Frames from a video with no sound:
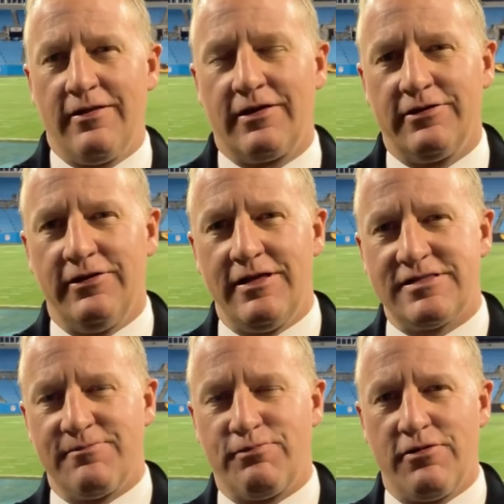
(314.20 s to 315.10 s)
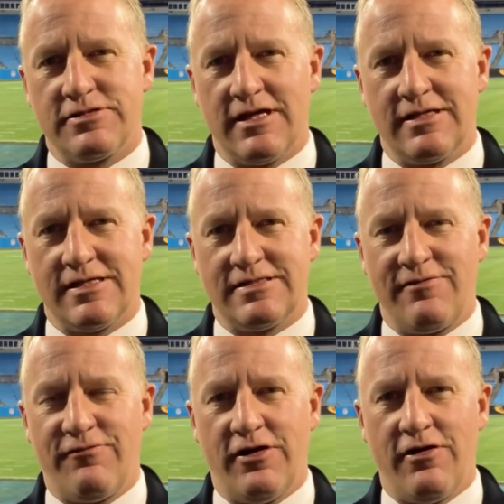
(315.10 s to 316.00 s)
the cleats of Prosise as
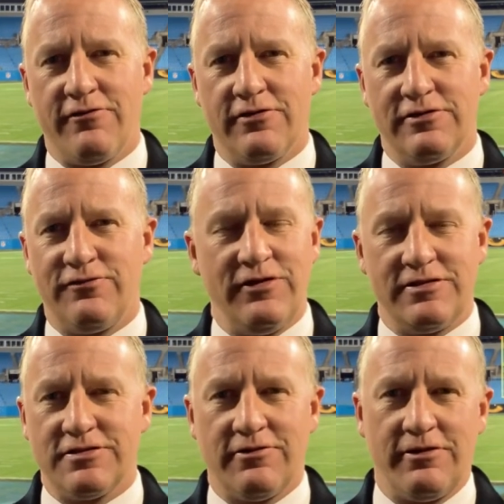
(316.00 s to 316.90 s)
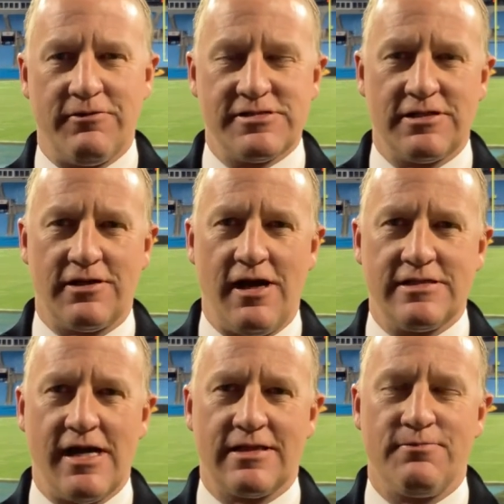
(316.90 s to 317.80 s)
he fell over his feet. Certainly wasn't the
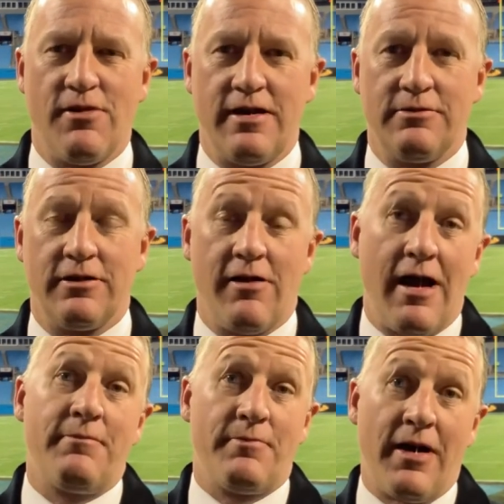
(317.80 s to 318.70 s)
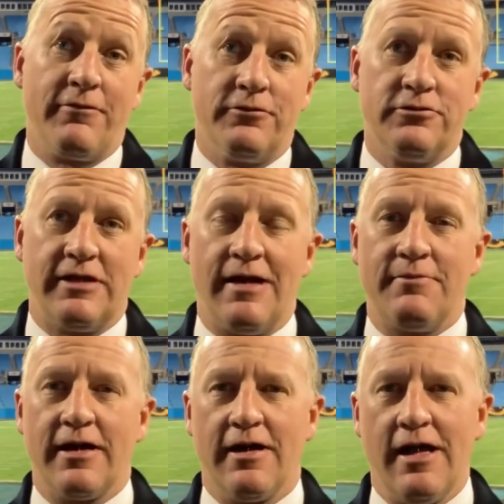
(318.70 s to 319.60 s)
contact that brought him to the ground, but by rule,
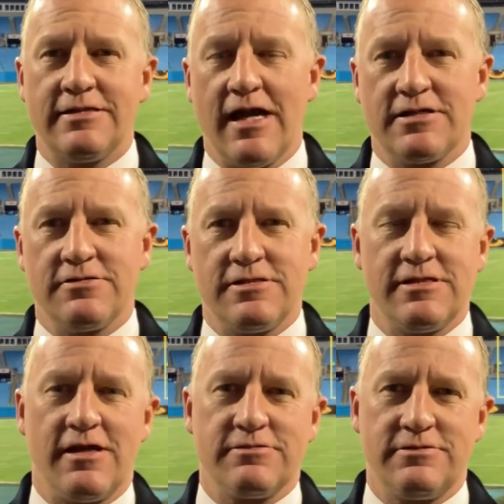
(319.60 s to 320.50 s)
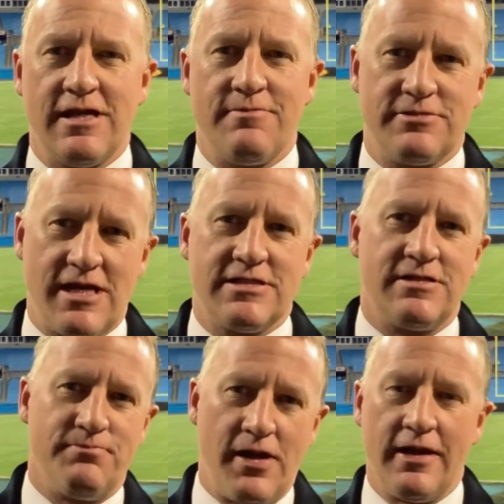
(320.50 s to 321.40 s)
down by contact. So the Seahawks retained
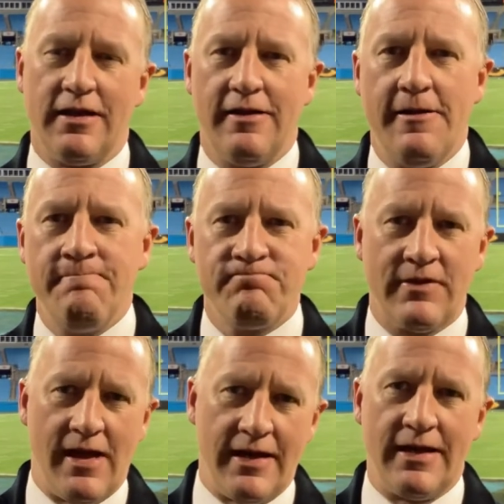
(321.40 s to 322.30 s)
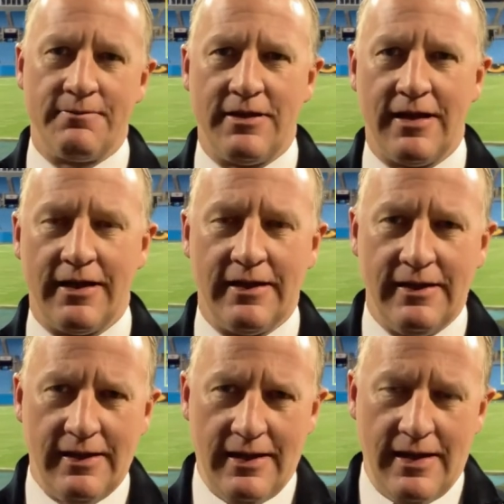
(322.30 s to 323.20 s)
possession, punted, ended up getting
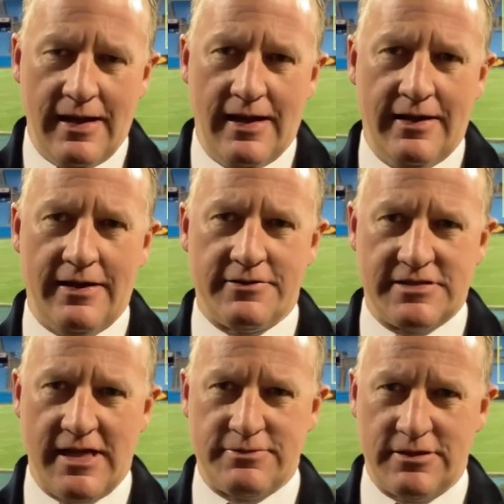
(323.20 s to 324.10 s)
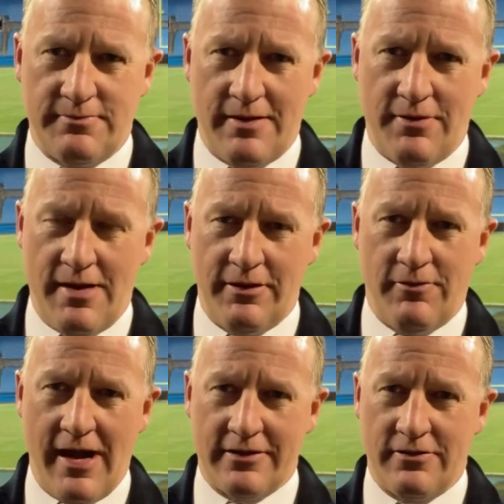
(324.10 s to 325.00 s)
an interception by Bobby
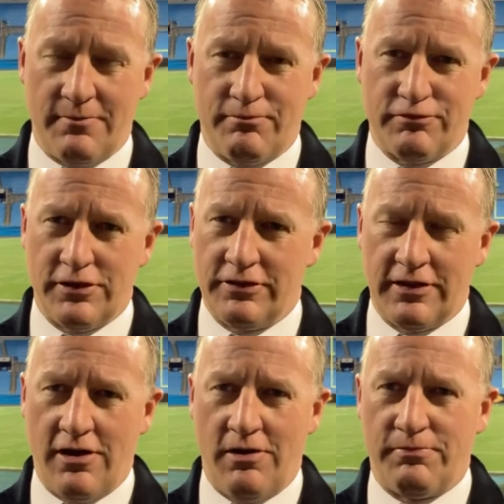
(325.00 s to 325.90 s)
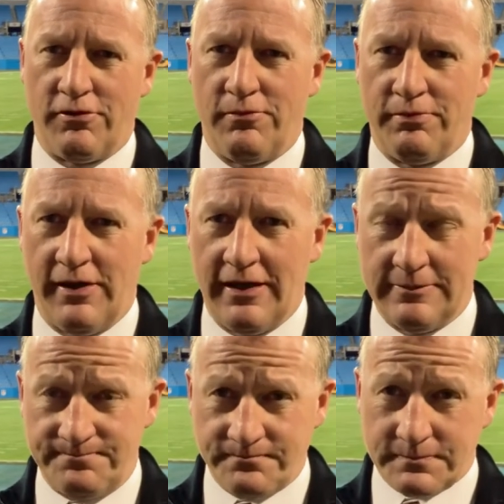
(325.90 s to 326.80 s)
Wagner on a brilliant all-pro play,